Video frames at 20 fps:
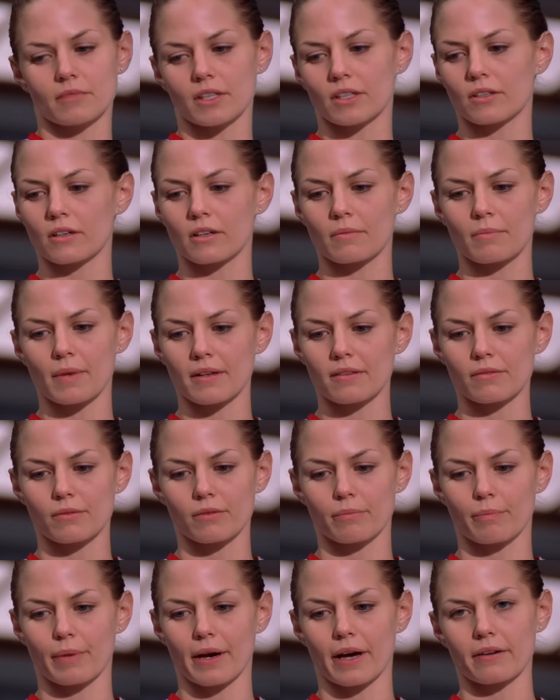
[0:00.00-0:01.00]
They cook meth
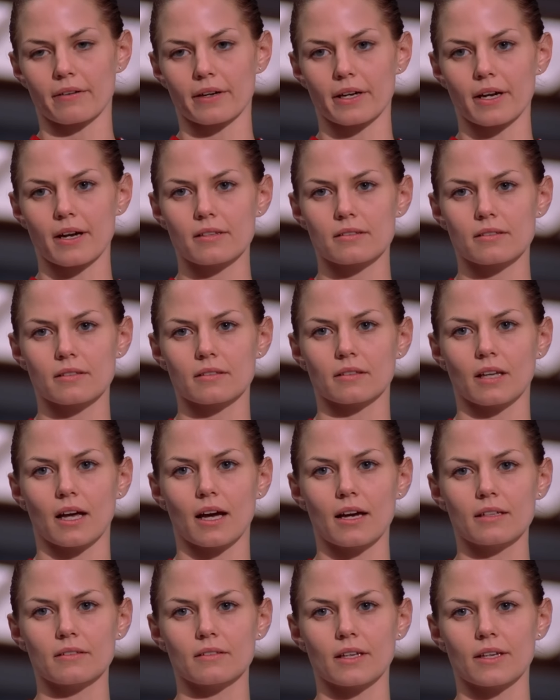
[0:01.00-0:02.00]
with battery acid, lye,